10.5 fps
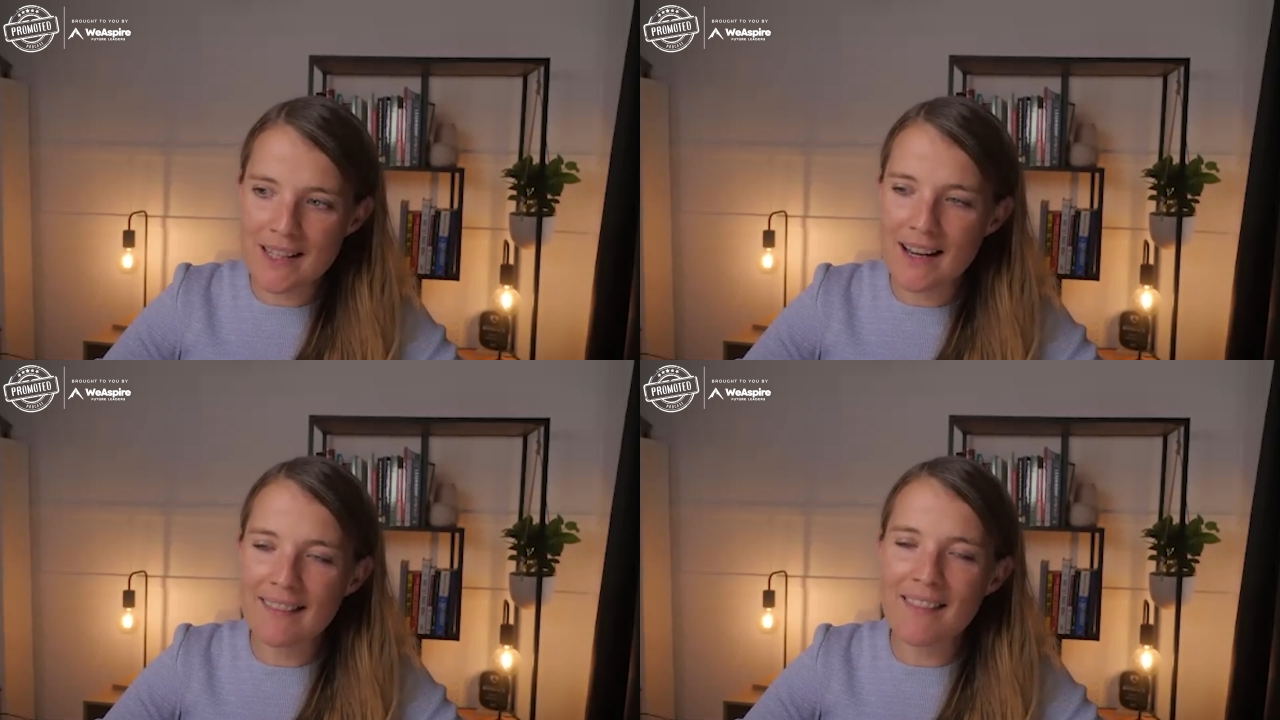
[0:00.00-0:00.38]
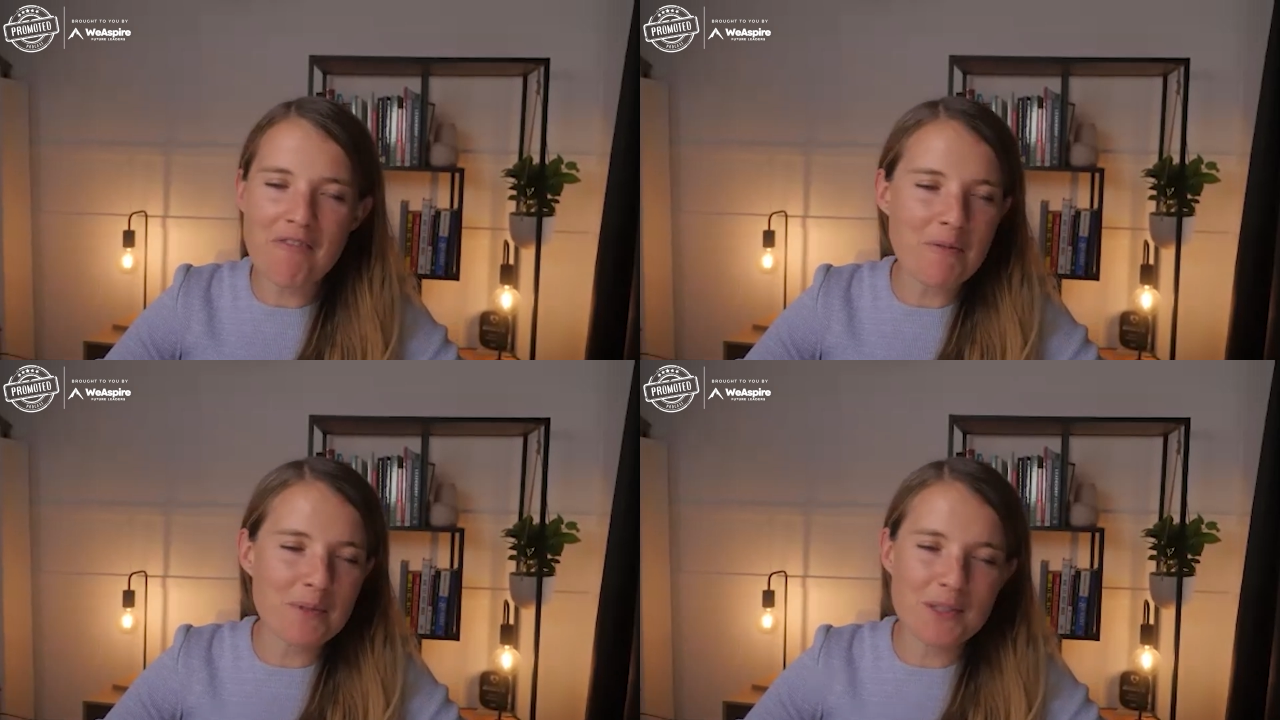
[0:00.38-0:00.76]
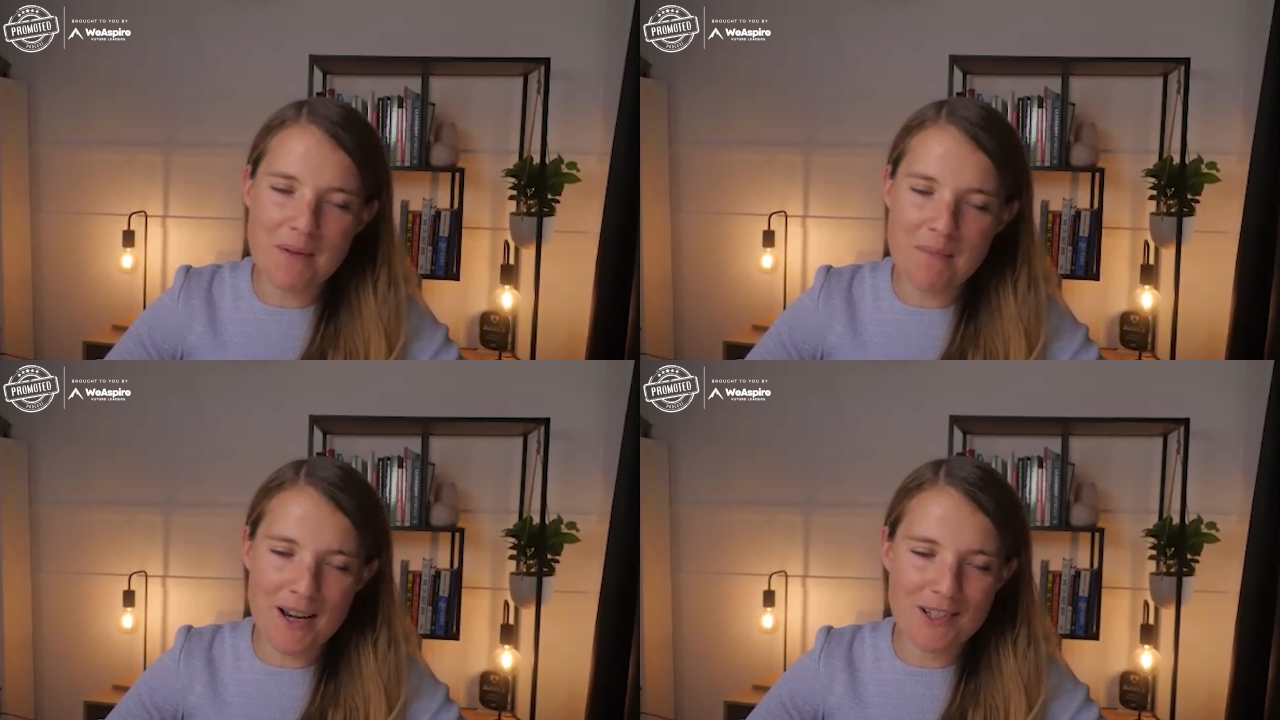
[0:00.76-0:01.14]
and I love them
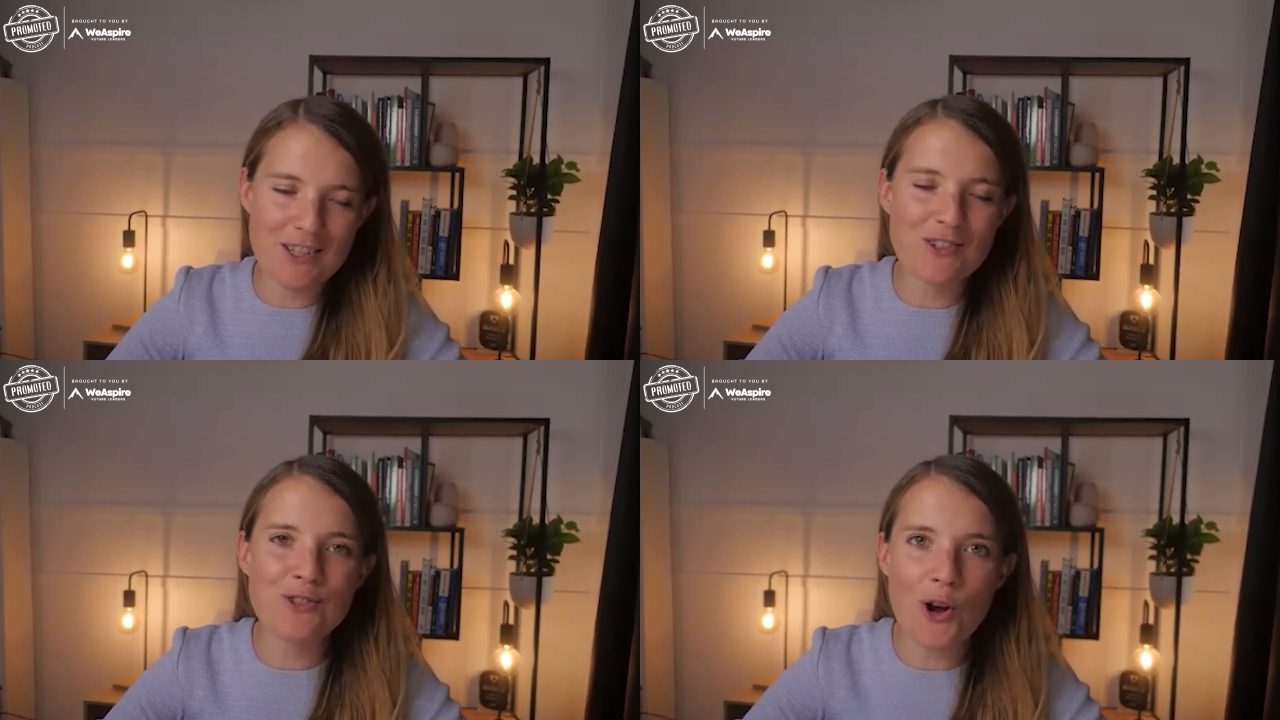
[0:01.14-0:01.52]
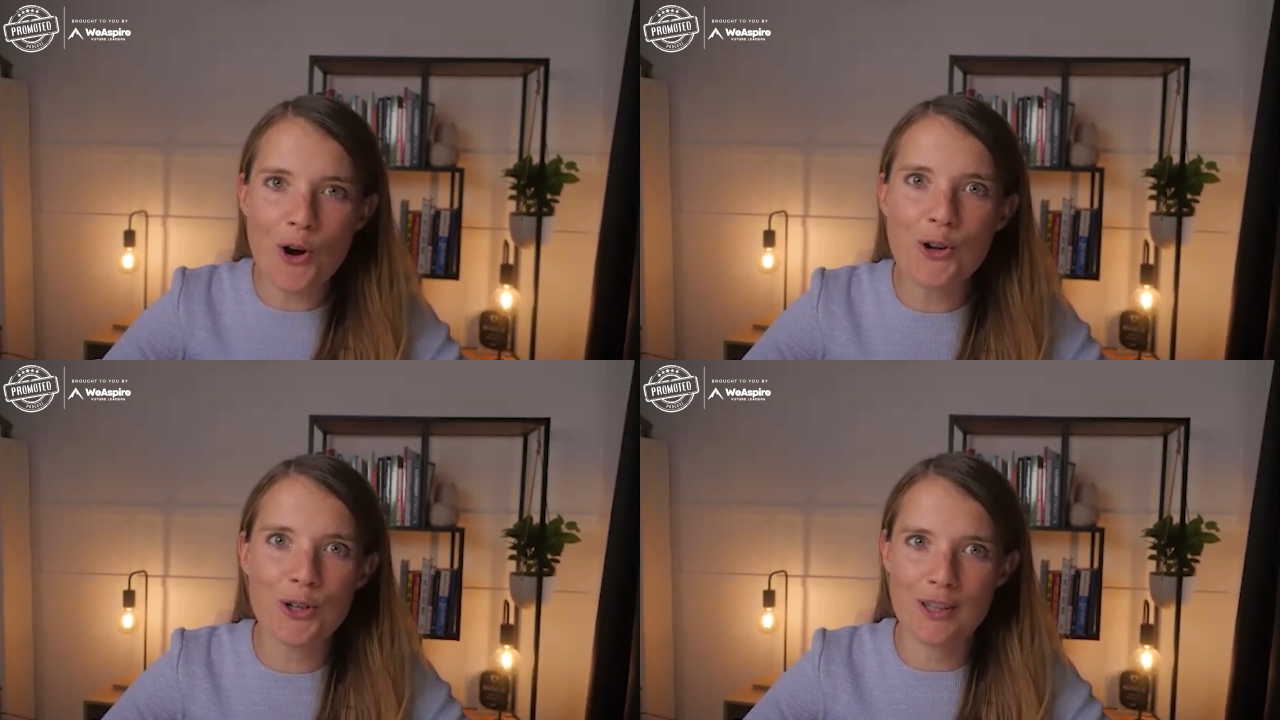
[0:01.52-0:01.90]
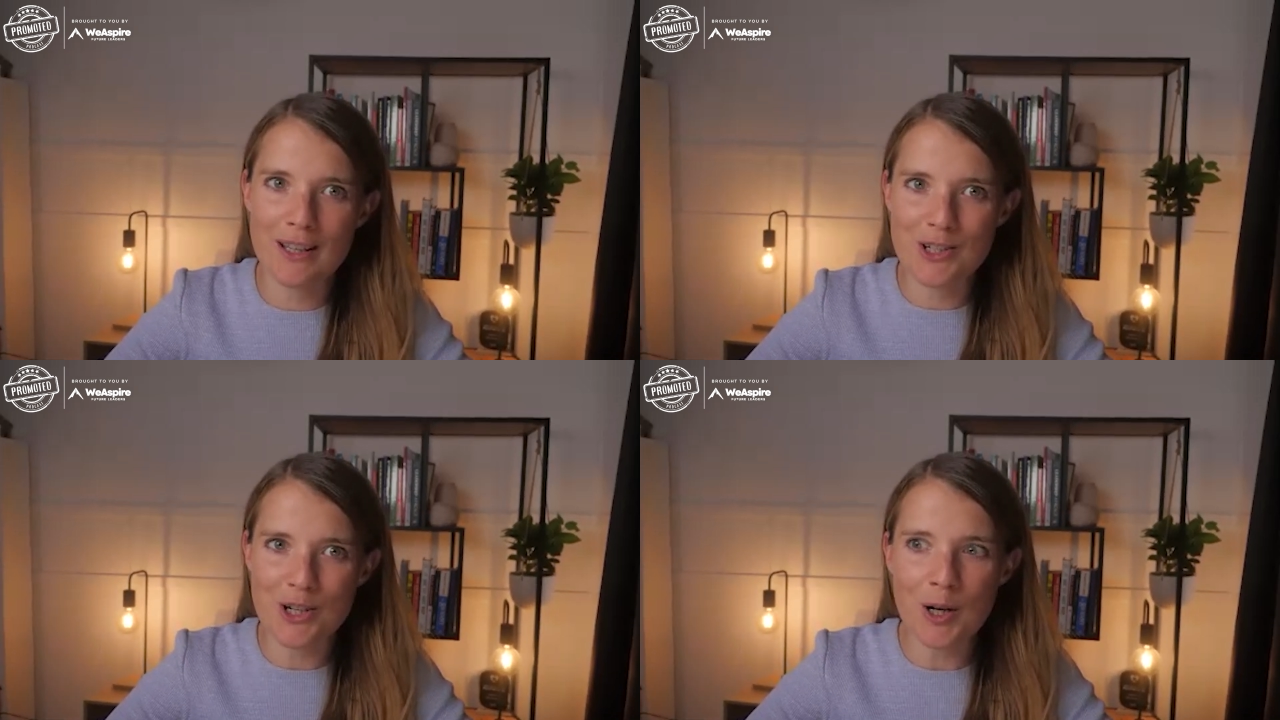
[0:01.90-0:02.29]
so much. They're so good at
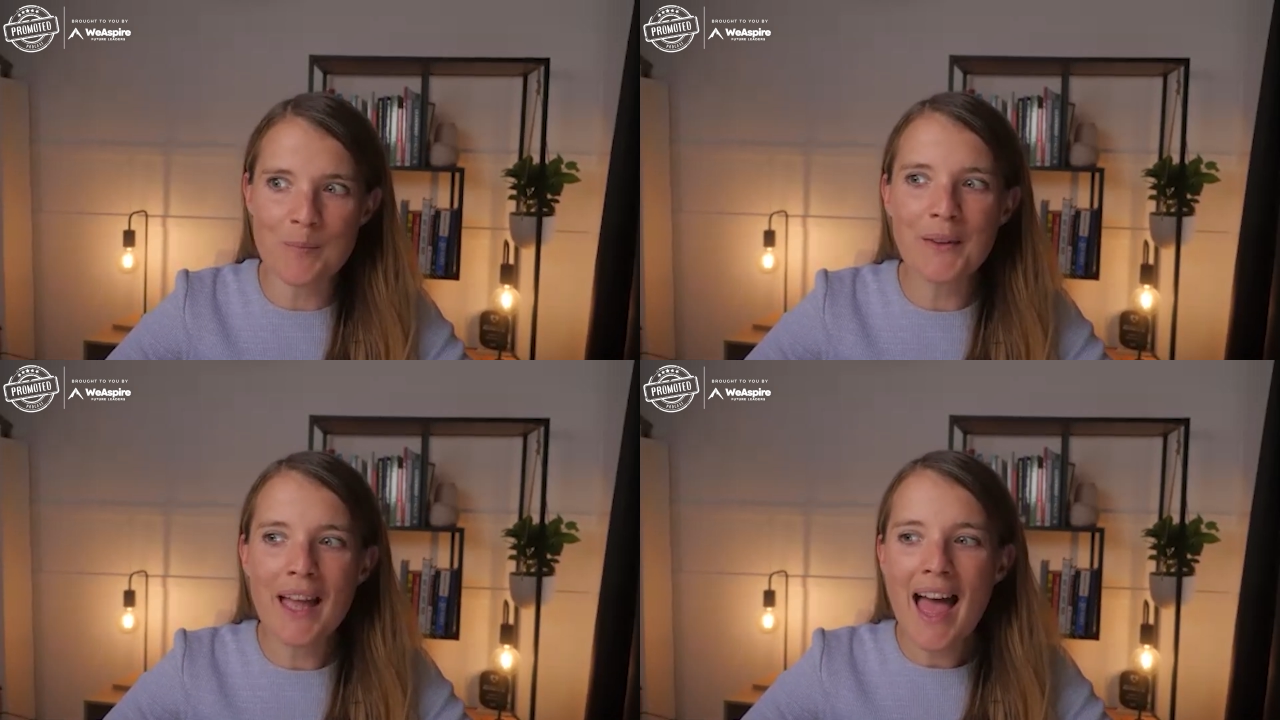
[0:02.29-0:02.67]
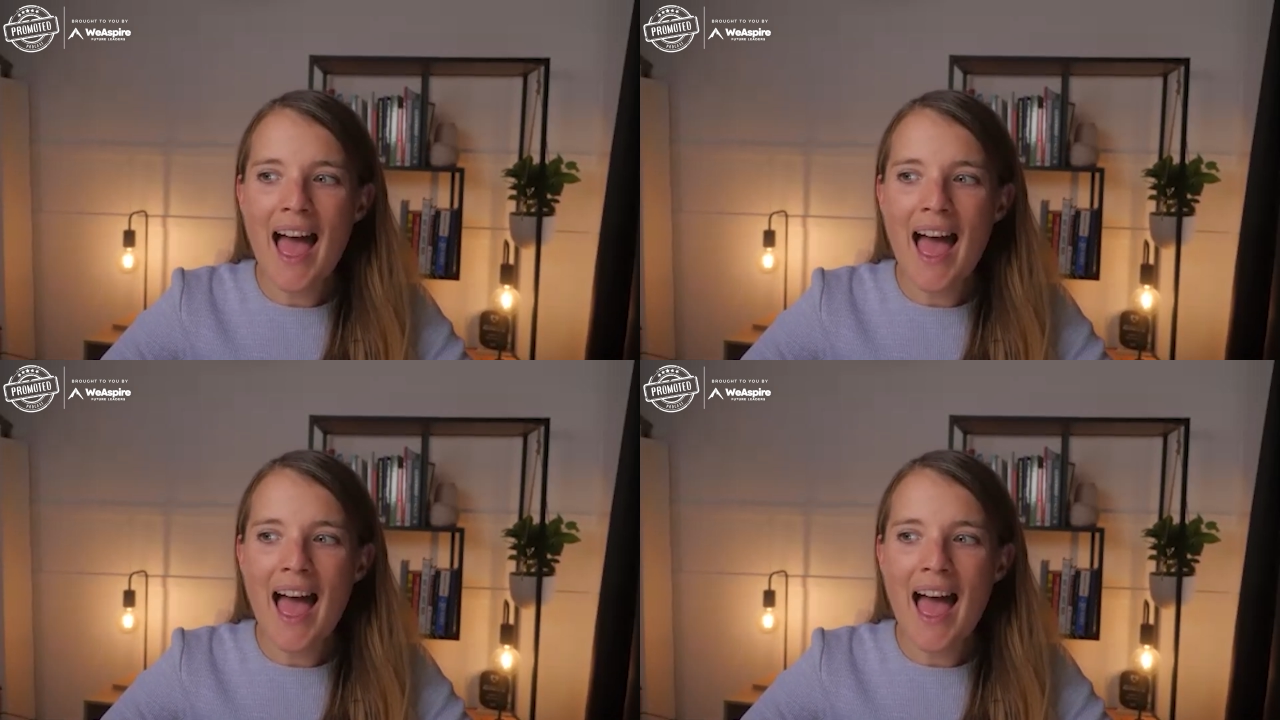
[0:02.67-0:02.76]
their job.